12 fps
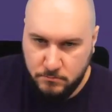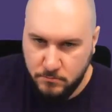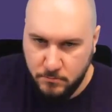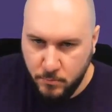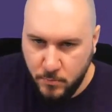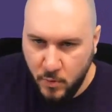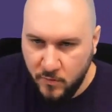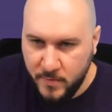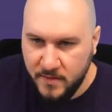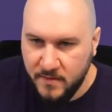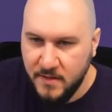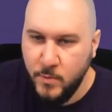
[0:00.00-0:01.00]

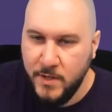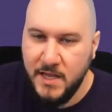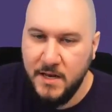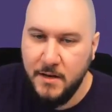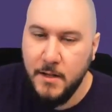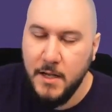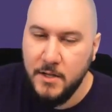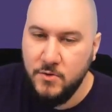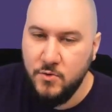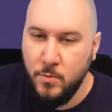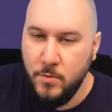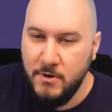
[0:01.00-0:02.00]
movements that we can
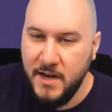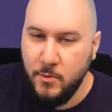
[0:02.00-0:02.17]
do right